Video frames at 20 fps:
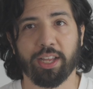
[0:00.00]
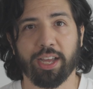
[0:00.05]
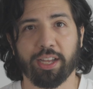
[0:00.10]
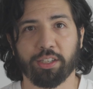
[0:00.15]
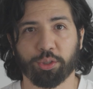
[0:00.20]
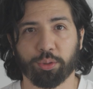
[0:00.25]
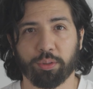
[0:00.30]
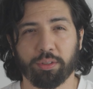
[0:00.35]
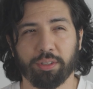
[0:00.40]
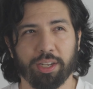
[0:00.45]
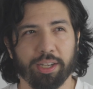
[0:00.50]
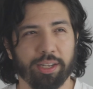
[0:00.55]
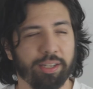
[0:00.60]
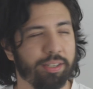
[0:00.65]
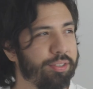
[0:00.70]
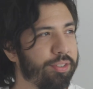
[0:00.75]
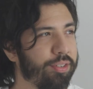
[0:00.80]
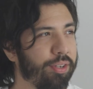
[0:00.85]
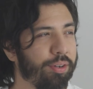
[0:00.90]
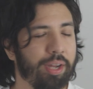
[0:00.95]
natural
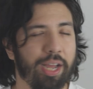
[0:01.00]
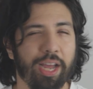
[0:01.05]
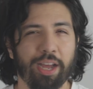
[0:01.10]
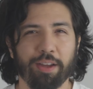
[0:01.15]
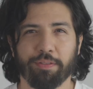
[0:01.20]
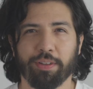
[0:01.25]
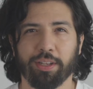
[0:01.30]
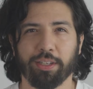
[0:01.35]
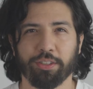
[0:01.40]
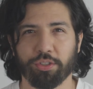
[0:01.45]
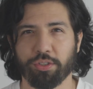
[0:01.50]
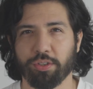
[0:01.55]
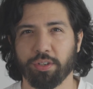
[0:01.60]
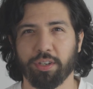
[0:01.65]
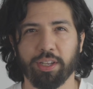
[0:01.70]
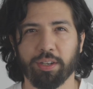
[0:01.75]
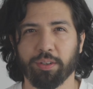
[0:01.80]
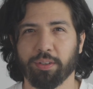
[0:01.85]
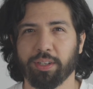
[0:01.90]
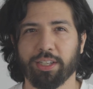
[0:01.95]
light, so having studio